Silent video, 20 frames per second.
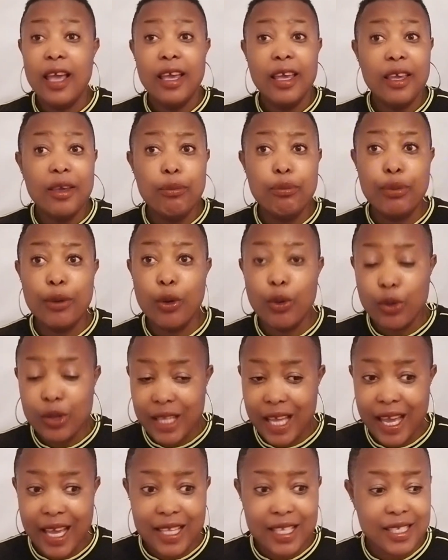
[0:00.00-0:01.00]
He
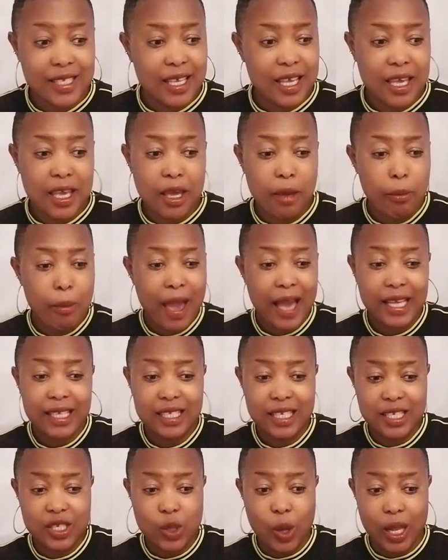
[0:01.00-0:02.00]
built it, he
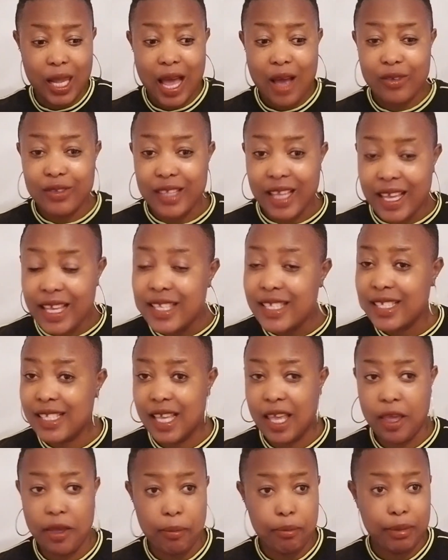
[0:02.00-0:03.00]
make the surroundings,
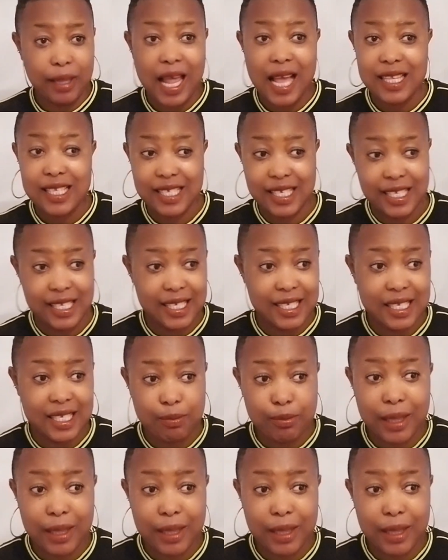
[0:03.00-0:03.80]
he plant his